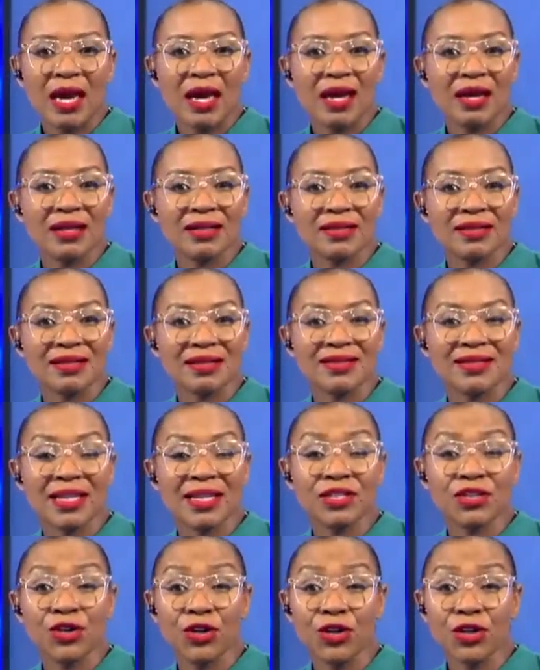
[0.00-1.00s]
has
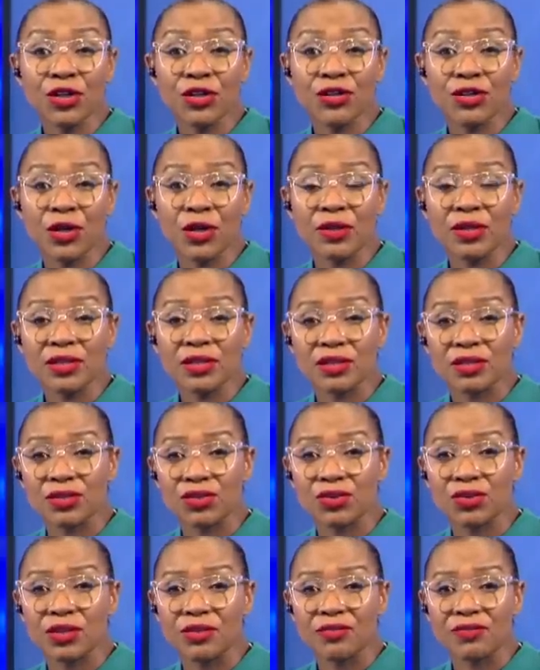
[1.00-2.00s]
sent her
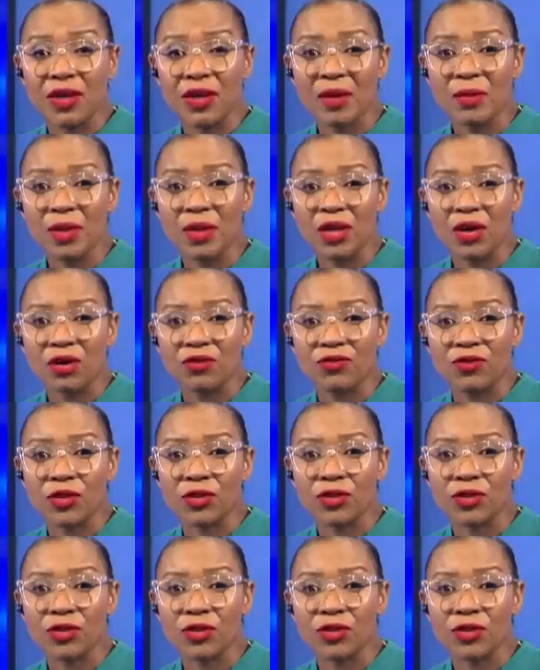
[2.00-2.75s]
condolences to the family of